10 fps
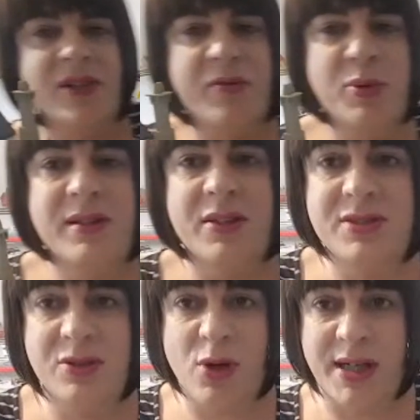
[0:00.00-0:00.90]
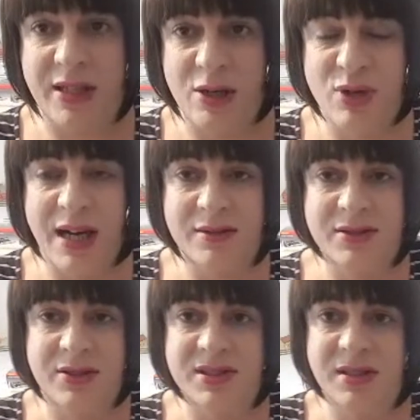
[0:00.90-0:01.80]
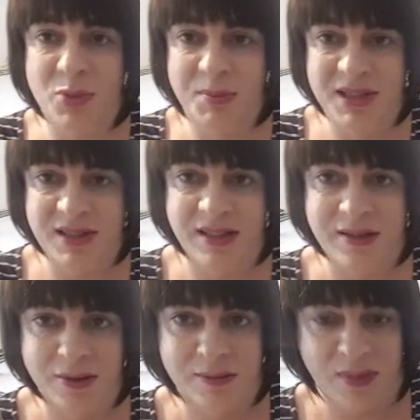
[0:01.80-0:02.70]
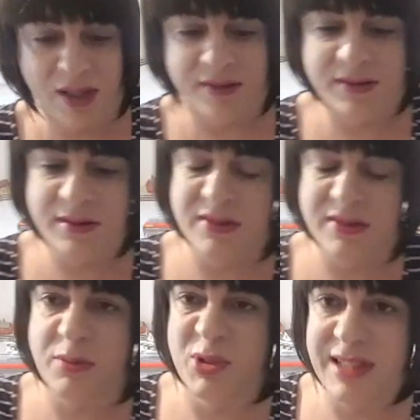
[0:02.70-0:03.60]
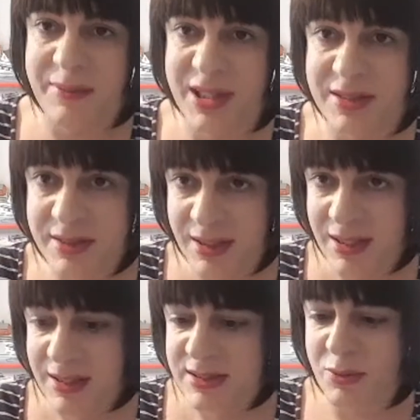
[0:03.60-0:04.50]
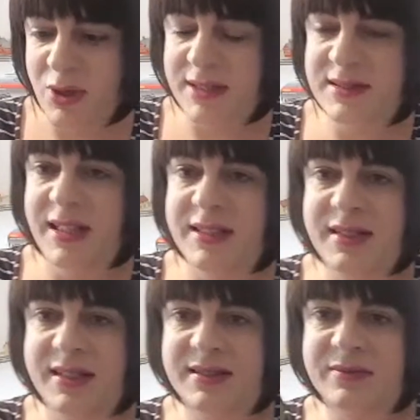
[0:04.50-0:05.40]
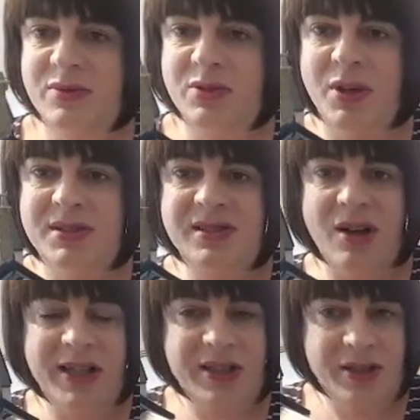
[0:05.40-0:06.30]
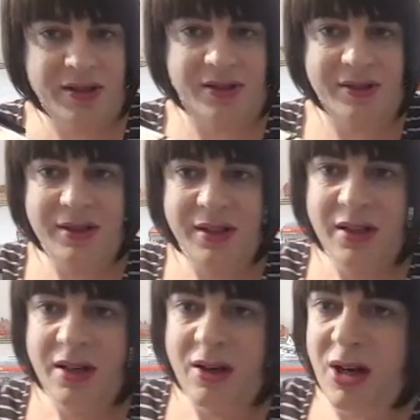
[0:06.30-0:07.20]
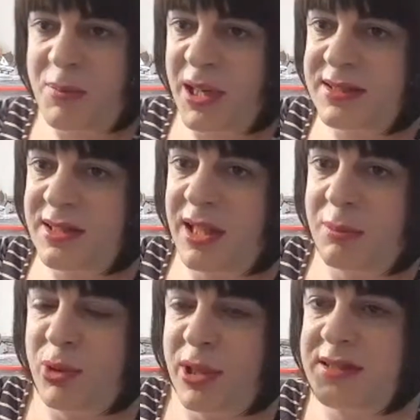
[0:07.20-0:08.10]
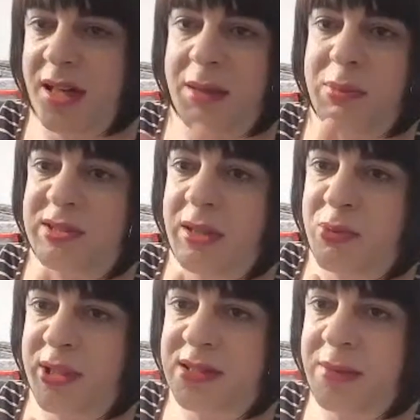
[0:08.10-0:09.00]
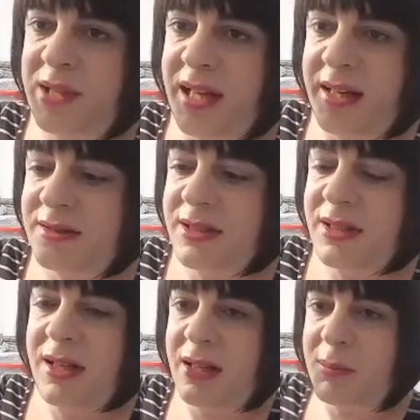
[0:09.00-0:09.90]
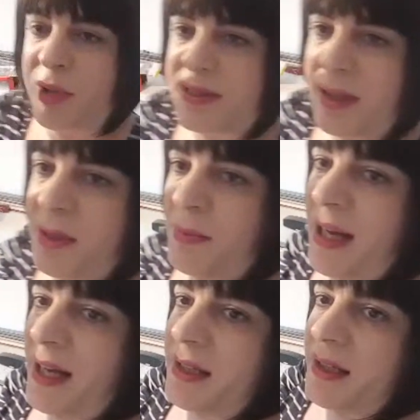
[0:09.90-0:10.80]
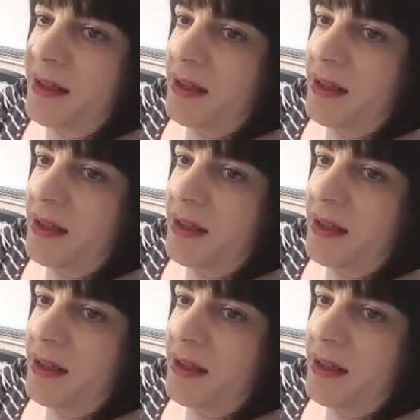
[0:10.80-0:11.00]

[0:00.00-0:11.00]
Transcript: enough windows to quite go round because some were missing and some were damaged. So what I did is the ones that I couldn't, I basically bricked up. So I bricked up the end and I bricked up the back,